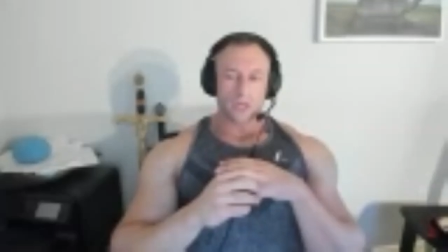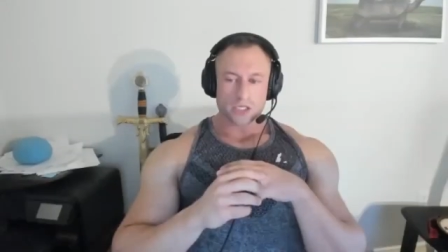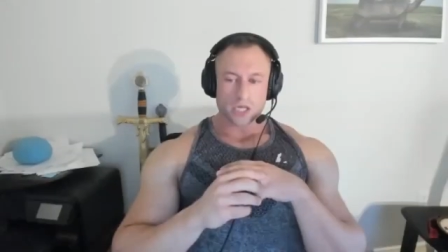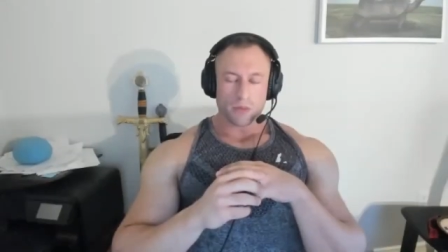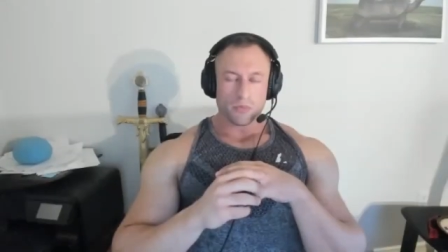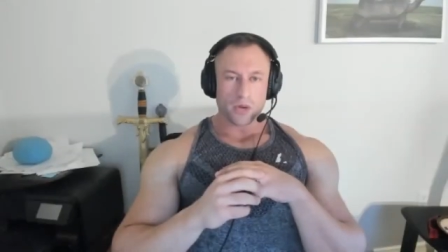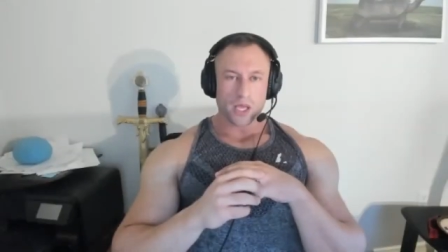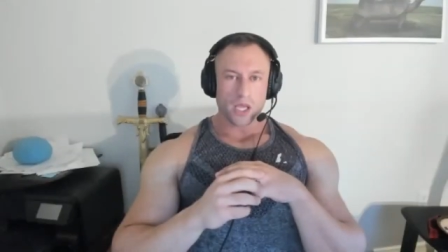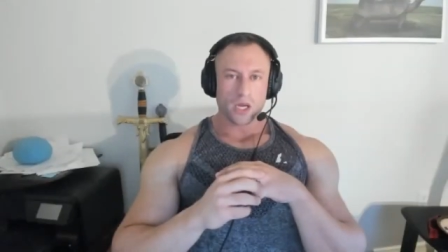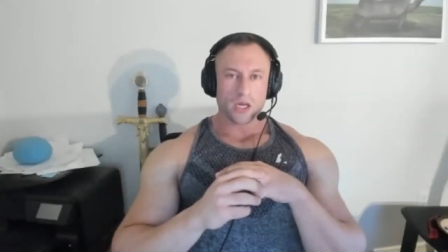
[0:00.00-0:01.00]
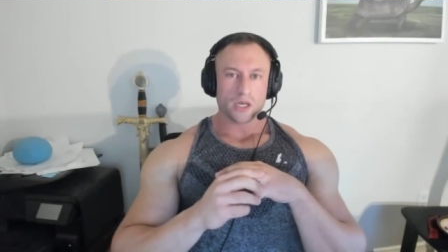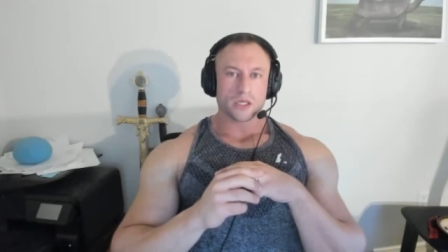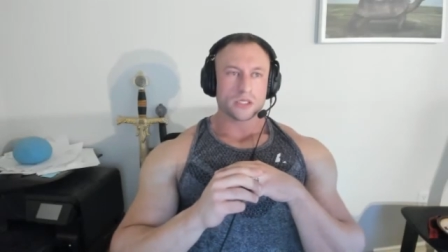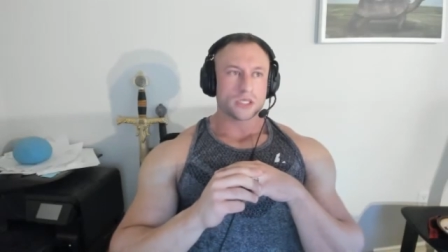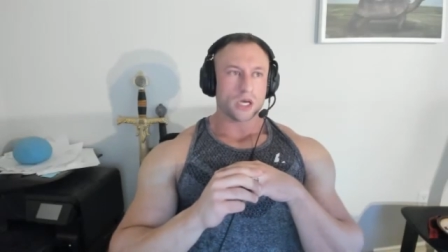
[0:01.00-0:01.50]
can't drop weight.
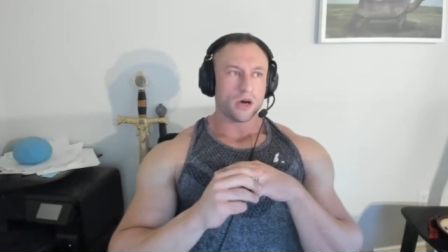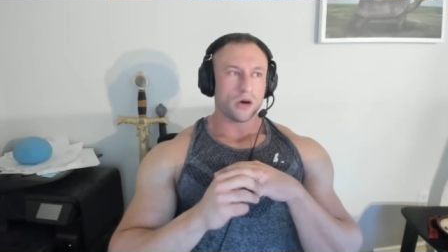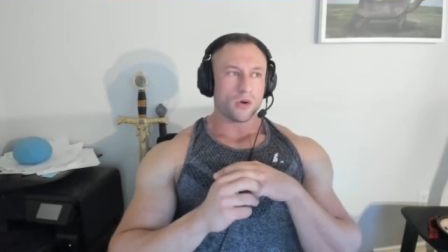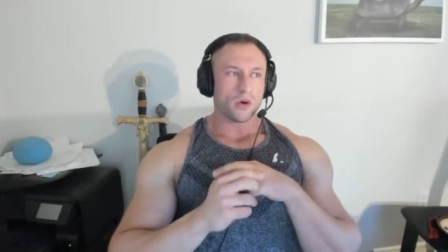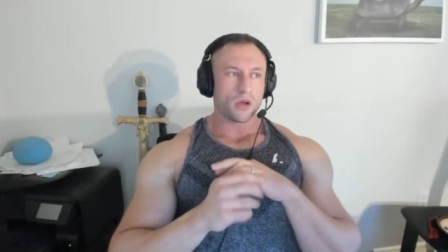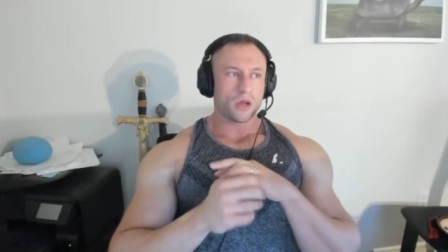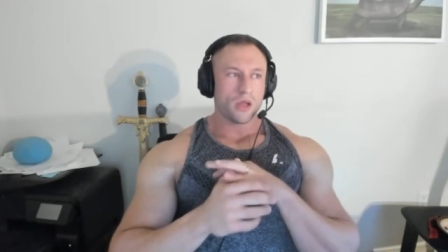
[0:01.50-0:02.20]
So